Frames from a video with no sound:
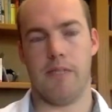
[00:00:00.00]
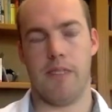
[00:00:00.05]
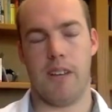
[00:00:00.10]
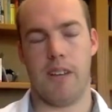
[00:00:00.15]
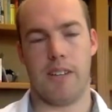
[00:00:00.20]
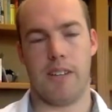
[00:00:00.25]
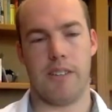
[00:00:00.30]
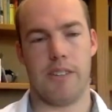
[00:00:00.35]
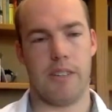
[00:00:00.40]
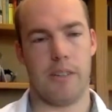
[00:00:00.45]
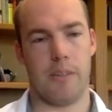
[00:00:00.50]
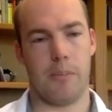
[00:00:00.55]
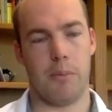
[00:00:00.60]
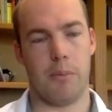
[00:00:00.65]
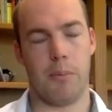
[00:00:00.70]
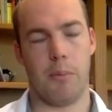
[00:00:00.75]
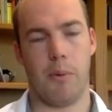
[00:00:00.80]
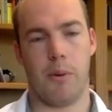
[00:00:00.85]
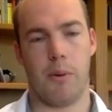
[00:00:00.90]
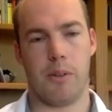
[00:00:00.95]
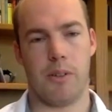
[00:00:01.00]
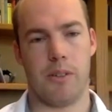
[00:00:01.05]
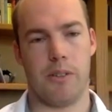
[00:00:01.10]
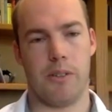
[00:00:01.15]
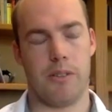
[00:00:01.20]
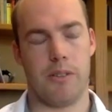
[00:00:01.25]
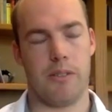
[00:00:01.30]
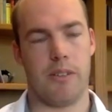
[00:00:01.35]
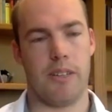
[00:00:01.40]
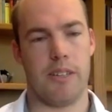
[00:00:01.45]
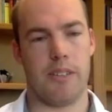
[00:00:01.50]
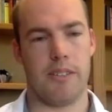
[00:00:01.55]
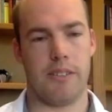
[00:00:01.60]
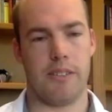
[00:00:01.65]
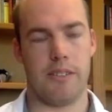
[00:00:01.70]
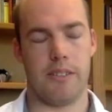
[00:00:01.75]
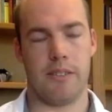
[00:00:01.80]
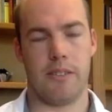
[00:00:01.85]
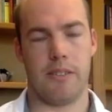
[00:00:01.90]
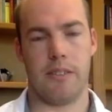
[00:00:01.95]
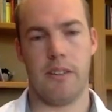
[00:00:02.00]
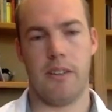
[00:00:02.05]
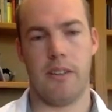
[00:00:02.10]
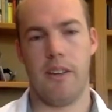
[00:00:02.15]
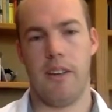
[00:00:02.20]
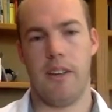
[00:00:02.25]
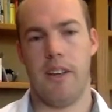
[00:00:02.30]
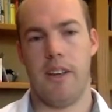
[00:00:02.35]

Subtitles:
launched their proportional thrusters.